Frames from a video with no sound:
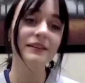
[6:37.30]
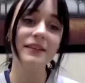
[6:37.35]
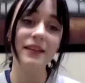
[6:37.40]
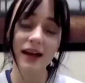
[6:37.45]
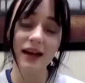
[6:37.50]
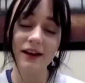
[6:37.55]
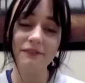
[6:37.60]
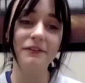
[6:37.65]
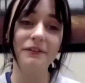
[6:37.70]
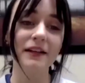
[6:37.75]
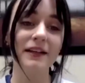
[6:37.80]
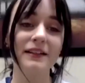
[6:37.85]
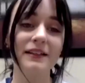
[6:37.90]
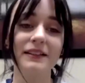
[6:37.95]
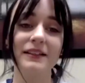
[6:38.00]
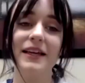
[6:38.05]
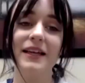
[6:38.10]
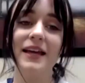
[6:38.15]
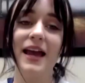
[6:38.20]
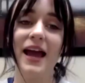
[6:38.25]

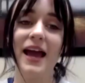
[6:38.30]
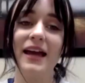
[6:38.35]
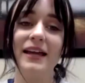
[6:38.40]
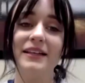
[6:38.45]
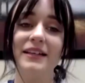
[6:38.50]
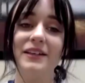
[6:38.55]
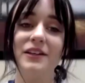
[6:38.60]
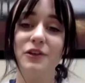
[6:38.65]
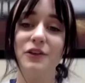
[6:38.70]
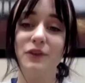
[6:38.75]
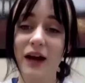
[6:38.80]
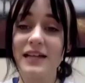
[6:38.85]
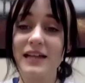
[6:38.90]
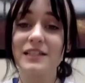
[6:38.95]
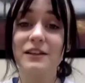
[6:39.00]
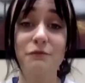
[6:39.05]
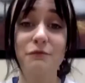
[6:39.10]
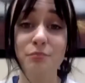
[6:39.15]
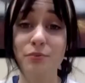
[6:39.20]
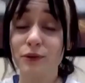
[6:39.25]
Definitely. And you guys
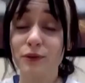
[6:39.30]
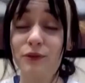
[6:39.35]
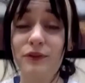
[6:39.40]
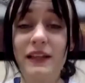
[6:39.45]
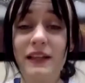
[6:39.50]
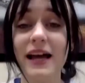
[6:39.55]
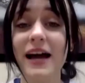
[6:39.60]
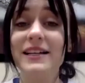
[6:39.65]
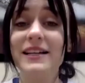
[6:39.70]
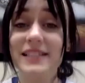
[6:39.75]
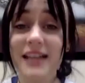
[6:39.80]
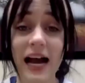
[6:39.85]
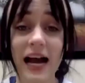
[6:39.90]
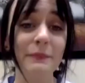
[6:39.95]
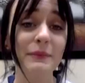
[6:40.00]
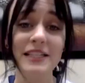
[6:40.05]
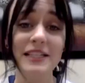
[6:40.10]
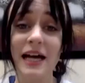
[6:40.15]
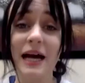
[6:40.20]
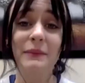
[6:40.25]
have proven that
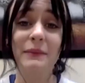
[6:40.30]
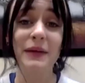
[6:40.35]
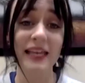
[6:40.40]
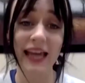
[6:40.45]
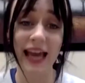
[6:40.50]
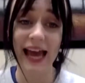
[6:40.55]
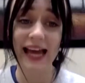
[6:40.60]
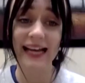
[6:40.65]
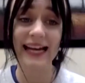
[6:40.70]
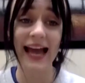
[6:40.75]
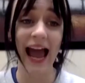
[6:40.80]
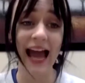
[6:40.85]
time and time again.